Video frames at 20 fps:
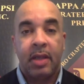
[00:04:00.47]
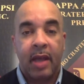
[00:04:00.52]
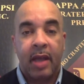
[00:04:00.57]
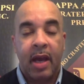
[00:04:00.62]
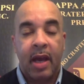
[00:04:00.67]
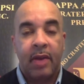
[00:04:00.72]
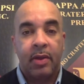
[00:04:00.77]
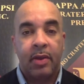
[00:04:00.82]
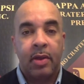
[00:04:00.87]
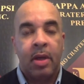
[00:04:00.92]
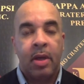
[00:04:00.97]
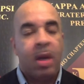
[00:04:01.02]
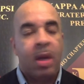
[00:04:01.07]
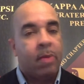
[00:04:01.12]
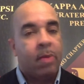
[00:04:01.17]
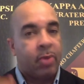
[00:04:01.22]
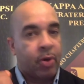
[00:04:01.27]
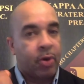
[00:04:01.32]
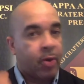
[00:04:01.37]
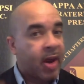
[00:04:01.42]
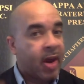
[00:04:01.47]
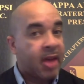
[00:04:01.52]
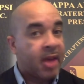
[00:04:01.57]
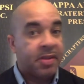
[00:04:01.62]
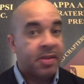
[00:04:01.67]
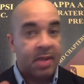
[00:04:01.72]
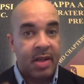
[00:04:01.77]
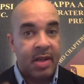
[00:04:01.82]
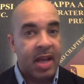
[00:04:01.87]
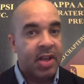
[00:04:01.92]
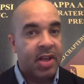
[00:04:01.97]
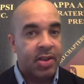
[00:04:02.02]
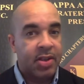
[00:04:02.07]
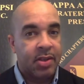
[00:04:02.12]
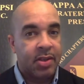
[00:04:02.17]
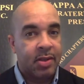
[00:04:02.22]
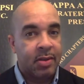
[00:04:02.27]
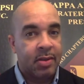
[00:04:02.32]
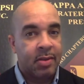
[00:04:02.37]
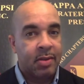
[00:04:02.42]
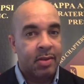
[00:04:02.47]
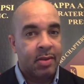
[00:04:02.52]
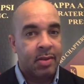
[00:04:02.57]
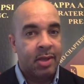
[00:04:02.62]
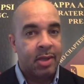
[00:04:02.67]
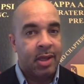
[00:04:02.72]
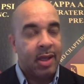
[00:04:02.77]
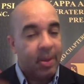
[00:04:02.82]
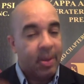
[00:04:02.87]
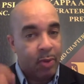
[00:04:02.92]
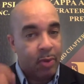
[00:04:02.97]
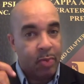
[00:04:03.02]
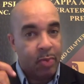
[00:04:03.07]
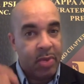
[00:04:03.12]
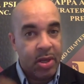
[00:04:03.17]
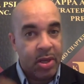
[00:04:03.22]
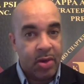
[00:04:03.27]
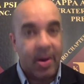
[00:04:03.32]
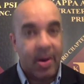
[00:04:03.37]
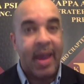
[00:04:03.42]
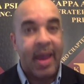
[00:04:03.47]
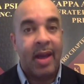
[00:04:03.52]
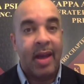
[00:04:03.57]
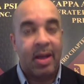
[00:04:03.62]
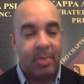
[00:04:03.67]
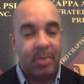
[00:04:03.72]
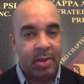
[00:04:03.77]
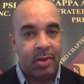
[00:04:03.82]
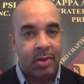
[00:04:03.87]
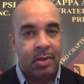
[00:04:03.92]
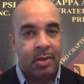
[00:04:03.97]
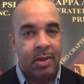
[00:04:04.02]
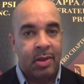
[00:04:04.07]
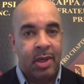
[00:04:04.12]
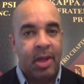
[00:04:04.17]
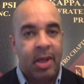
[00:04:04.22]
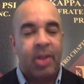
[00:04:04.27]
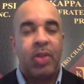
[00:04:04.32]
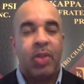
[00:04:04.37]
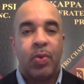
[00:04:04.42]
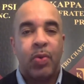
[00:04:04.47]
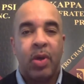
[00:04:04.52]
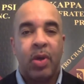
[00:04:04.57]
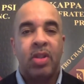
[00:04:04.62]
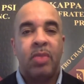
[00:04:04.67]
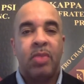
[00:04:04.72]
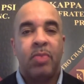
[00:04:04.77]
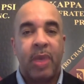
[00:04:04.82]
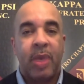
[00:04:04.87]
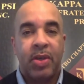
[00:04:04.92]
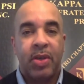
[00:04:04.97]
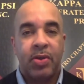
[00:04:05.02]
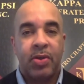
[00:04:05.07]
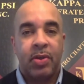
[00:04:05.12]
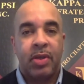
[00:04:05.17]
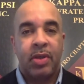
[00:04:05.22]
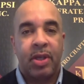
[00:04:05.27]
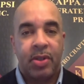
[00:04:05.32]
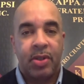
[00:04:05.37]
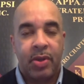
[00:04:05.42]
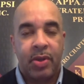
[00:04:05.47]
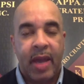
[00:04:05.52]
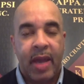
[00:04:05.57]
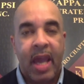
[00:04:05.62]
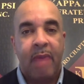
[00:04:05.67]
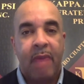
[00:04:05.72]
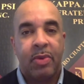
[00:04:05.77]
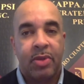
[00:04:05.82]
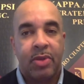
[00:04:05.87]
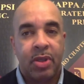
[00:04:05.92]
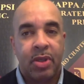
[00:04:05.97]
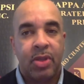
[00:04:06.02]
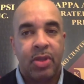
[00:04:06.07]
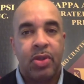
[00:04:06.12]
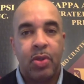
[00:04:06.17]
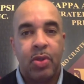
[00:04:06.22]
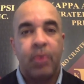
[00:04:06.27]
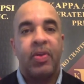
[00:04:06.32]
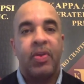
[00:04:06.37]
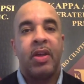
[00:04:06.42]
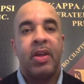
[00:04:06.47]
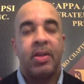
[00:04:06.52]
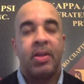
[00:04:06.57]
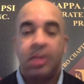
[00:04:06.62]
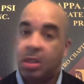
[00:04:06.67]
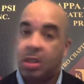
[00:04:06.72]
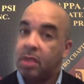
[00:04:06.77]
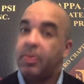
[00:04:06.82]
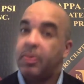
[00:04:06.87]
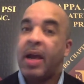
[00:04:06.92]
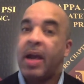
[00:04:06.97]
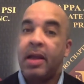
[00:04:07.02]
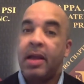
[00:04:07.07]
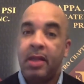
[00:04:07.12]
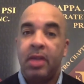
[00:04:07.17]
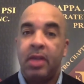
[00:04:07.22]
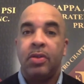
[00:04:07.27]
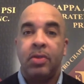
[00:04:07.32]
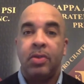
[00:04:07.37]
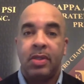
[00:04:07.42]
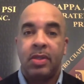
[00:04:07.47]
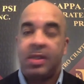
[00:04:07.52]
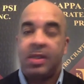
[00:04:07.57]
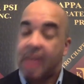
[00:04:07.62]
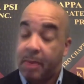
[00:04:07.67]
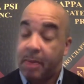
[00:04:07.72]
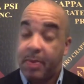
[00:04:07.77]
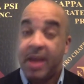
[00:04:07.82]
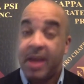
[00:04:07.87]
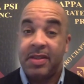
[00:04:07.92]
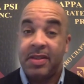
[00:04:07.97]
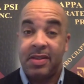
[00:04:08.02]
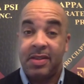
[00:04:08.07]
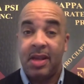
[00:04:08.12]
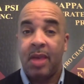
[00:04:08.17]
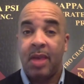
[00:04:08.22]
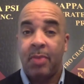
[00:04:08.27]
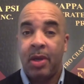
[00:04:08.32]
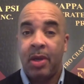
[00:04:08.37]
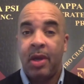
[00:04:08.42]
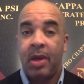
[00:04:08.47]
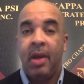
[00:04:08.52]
either. Procrastination, it will be your enemy. You want to make sure that you're able to do things little by little, step by step,